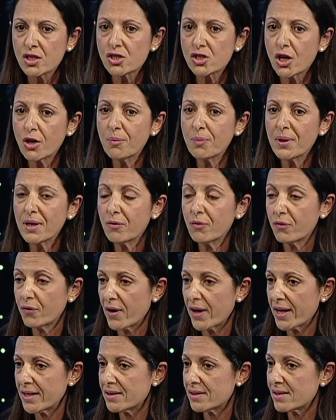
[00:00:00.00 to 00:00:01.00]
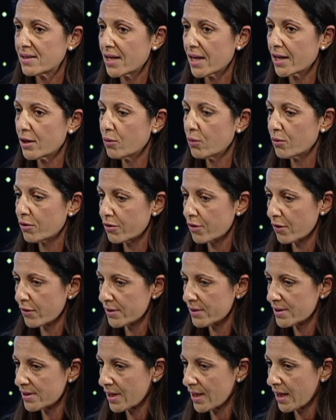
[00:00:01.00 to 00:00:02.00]
don't be afraid to take
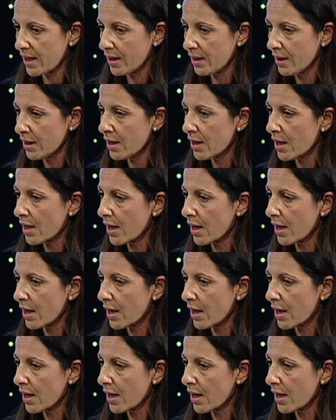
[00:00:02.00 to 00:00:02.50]
authority,